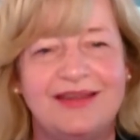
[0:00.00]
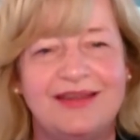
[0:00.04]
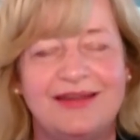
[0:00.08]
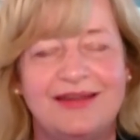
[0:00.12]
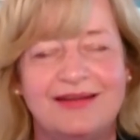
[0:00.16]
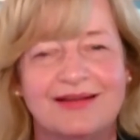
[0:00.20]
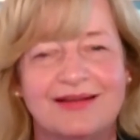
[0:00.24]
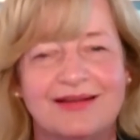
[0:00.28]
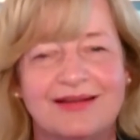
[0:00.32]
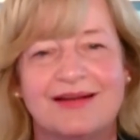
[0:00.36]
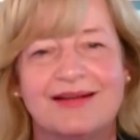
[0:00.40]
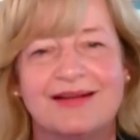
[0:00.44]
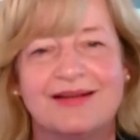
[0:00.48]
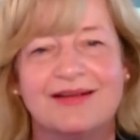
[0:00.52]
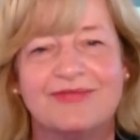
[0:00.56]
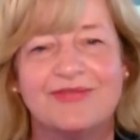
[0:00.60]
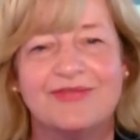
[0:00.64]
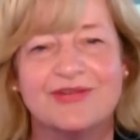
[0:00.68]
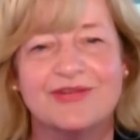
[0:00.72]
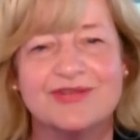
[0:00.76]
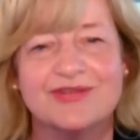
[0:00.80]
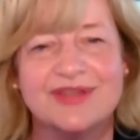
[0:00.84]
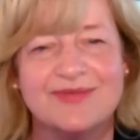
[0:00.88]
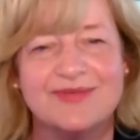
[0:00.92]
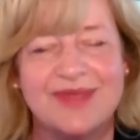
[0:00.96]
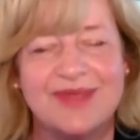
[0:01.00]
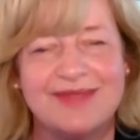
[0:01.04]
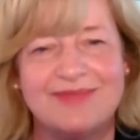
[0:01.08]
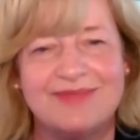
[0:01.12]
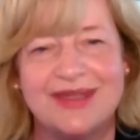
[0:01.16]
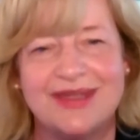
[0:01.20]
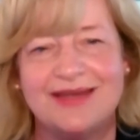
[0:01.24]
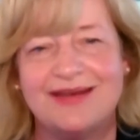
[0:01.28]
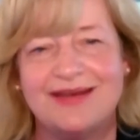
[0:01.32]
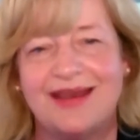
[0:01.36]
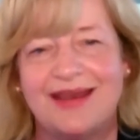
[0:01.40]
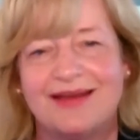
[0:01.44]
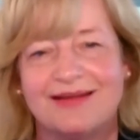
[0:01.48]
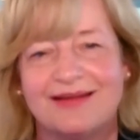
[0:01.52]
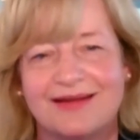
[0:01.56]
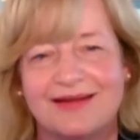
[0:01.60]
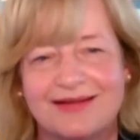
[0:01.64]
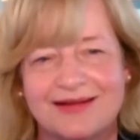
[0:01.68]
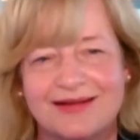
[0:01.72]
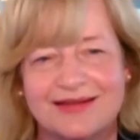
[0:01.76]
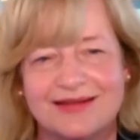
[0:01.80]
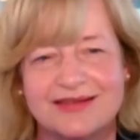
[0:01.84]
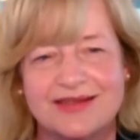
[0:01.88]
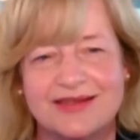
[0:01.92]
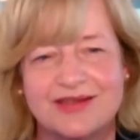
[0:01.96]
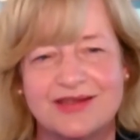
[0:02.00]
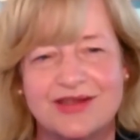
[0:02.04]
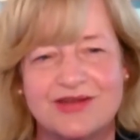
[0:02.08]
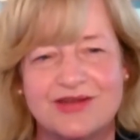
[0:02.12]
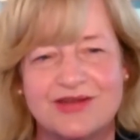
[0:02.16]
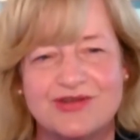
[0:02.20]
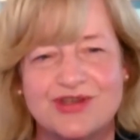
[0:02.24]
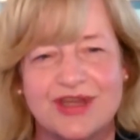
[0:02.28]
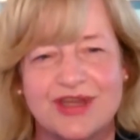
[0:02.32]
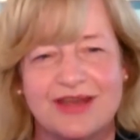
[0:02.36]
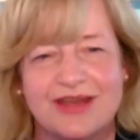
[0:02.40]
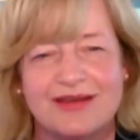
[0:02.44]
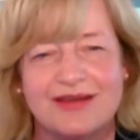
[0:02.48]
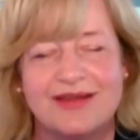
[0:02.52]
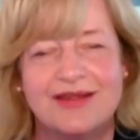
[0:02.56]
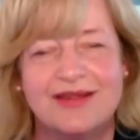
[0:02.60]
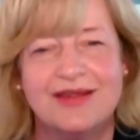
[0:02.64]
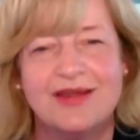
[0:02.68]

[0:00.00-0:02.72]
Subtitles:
in our First Amendment and our Constitution.